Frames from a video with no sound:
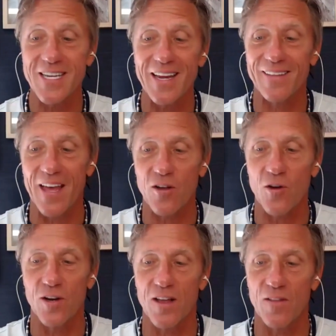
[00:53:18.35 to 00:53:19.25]
seeing
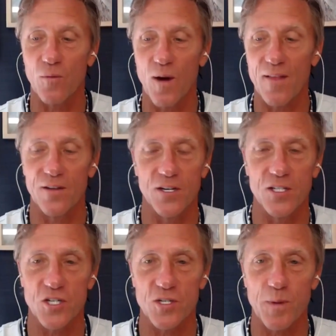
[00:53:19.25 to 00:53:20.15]
that go together rather
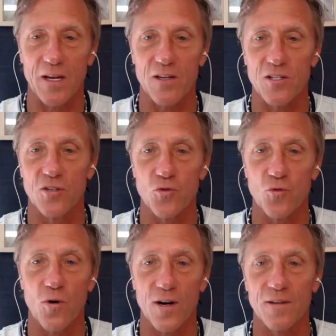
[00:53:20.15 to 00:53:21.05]
than it just being in the
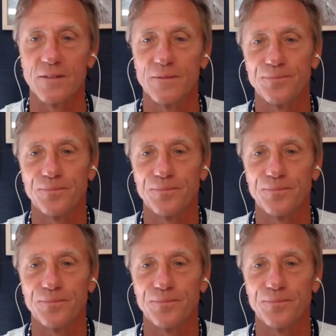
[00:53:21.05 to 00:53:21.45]
drawing